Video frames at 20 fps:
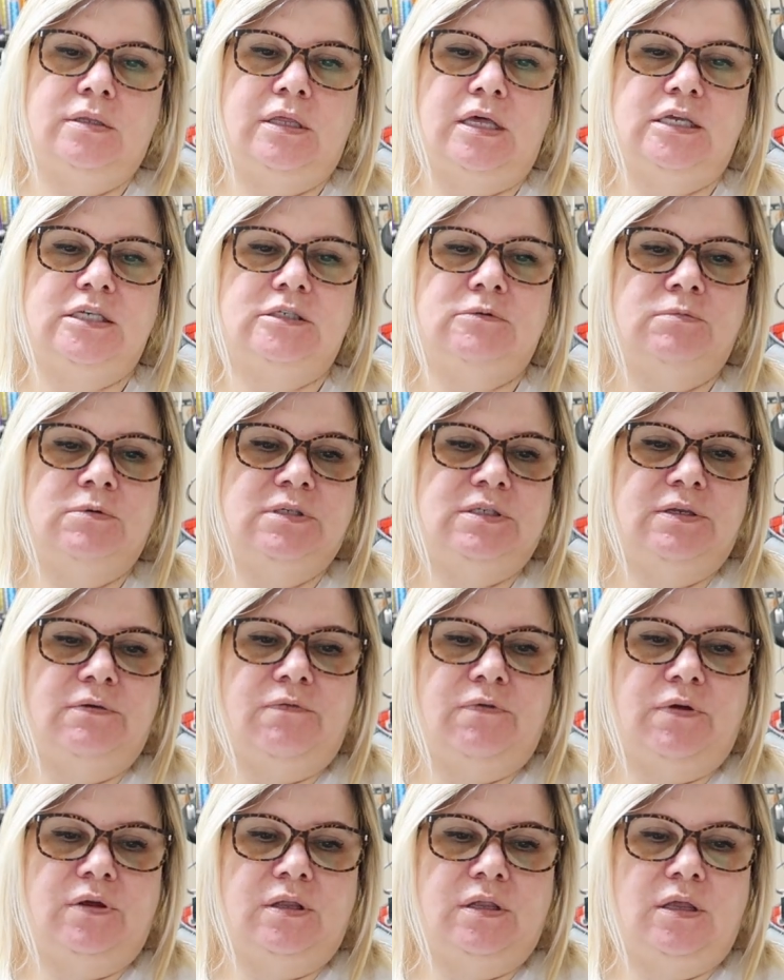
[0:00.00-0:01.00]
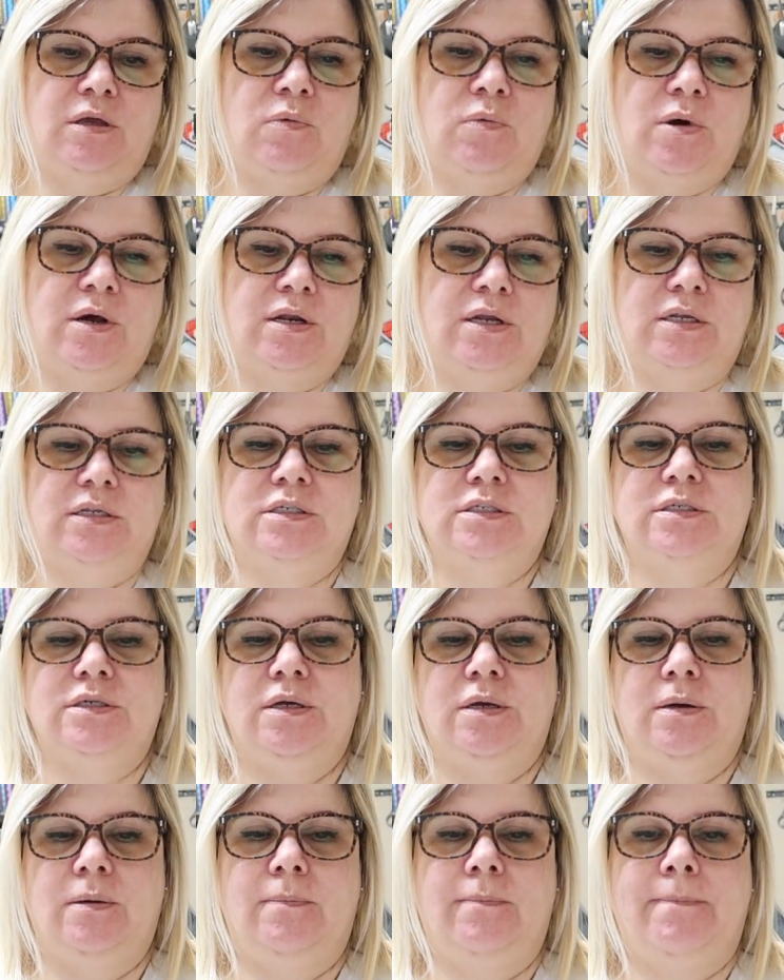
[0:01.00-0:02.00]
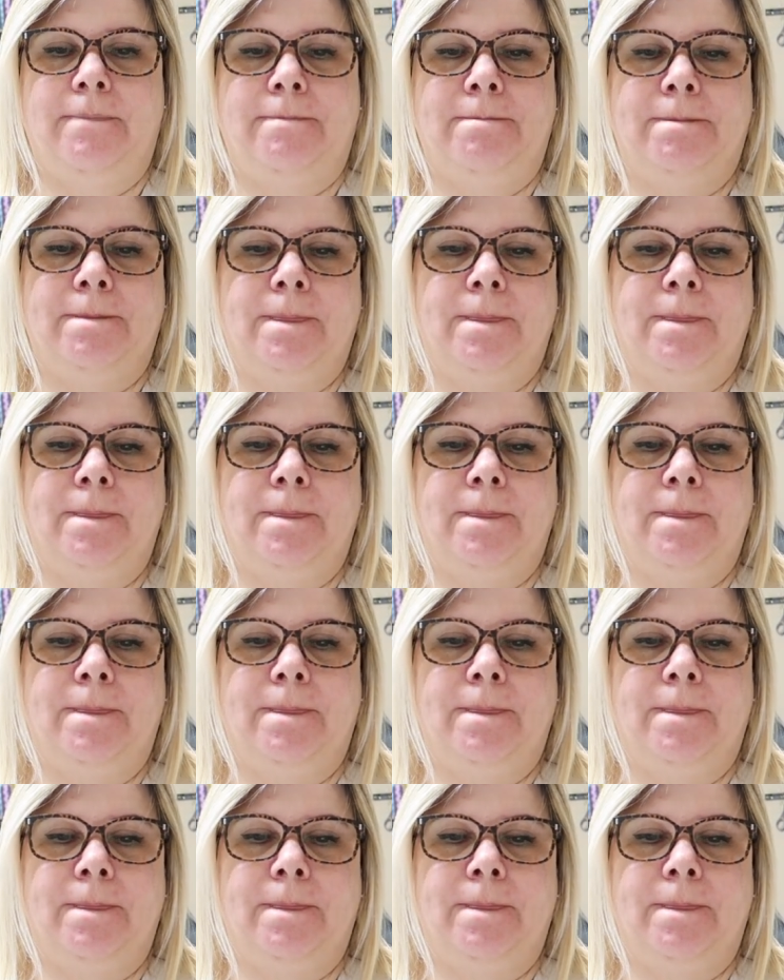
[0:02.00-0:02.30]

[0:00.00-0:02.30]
they specifically wanted some,